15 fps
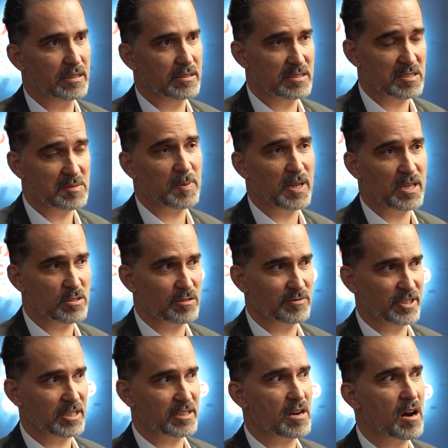displays of
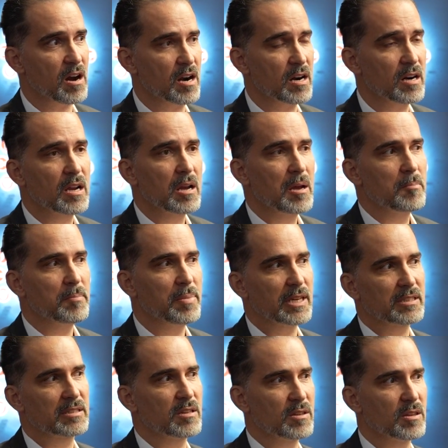the car.
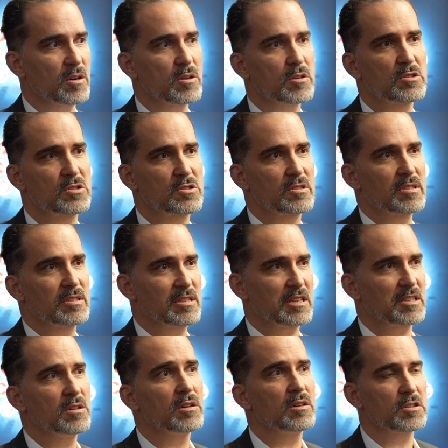But those
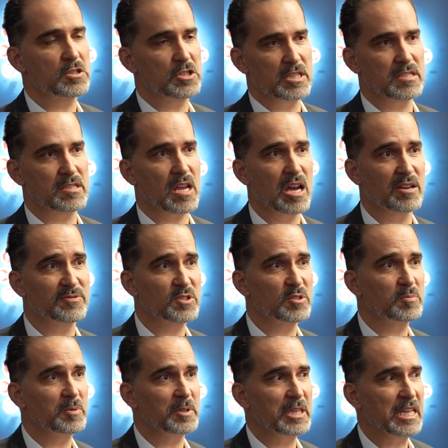technologies have to
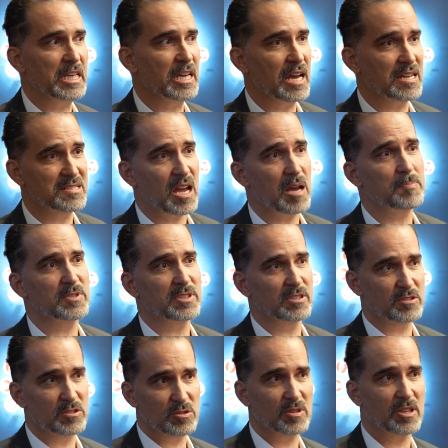be adapted
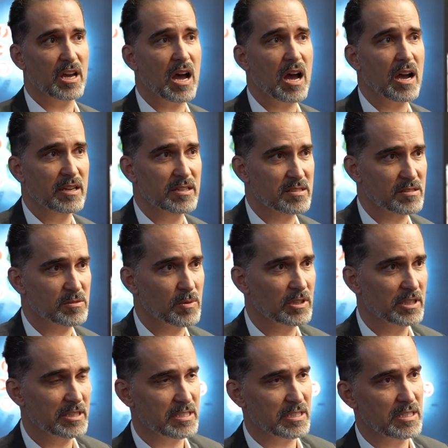to the highest
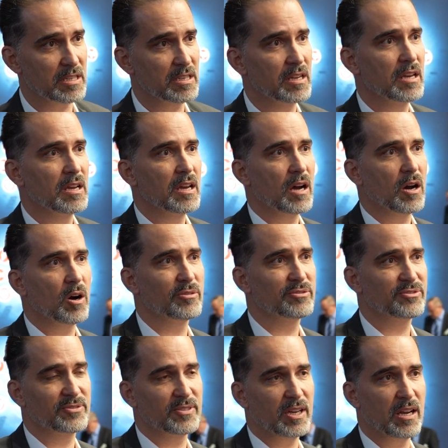quality of
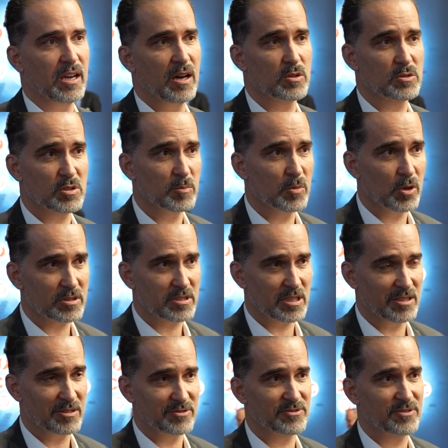
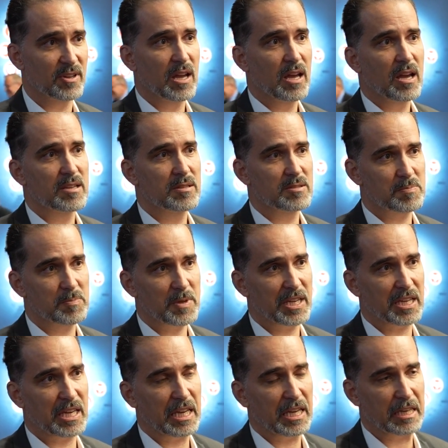automotive,
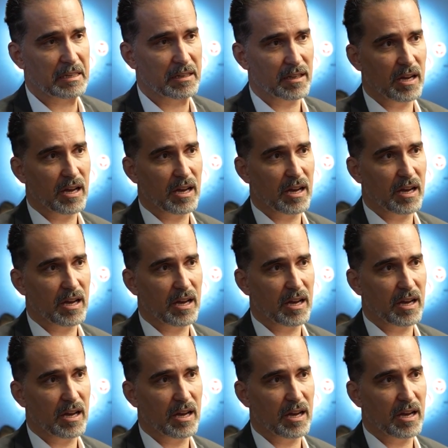speaking